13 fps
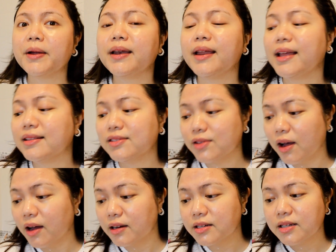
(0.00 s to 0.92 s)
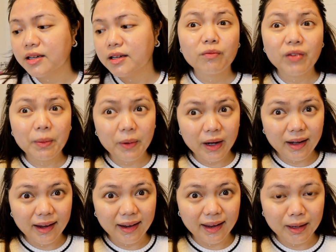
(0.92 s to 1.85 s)
but it's not
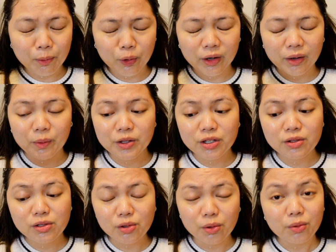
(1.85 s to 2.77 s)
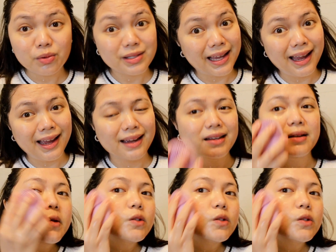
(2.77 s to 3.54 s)
vibrating anymore, which is so sad.